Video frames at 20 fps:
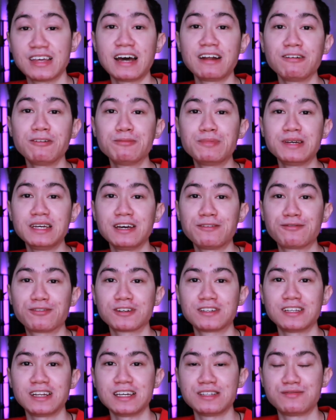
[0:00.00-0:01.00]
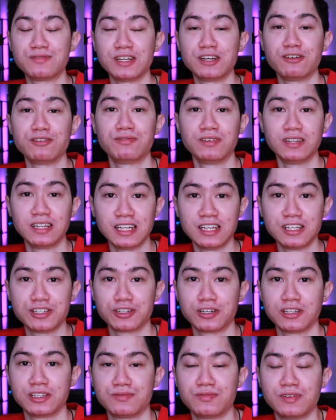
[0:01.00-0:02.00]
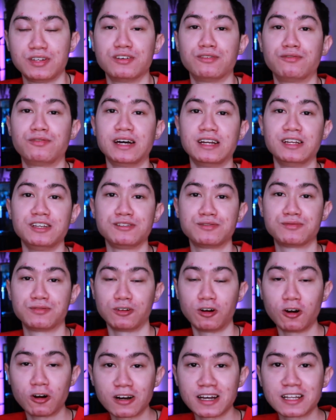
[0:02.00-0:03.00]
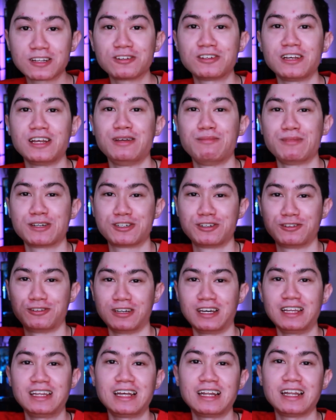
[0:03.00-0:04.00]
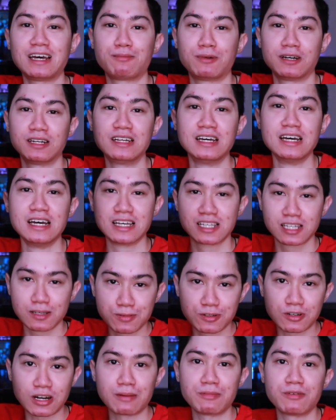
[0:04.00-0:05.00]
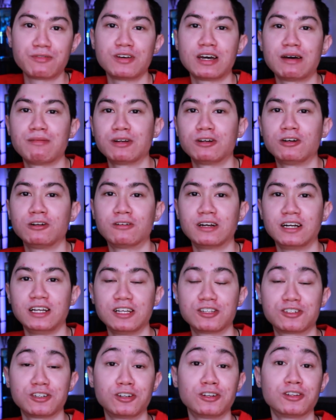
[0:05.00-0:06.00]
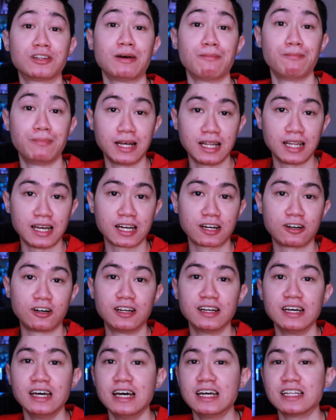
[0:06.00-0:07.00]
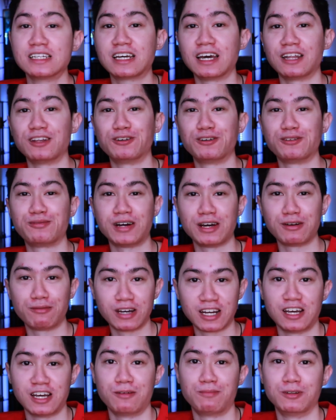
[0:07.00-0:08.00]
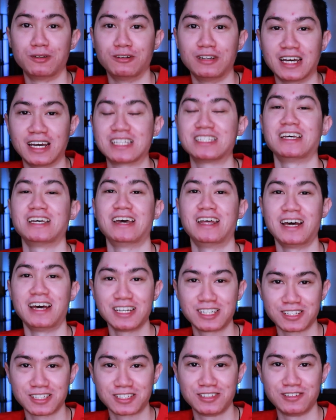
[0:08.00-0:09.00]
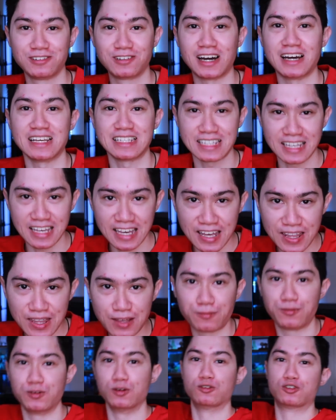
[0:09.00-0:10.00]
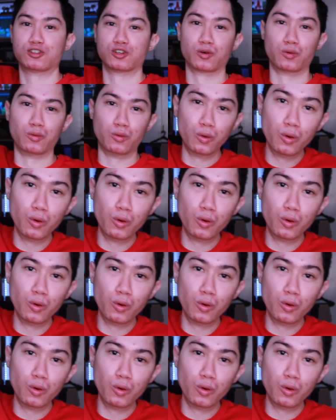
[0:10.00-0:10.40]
that'll be it for today's video. If you did enjoy this video, find it useful or entertaining, make sure to hit that like button, subscribe if you haven't already, and turn on that bell icon to get notified when I upload next. And I shall see you guys in the future.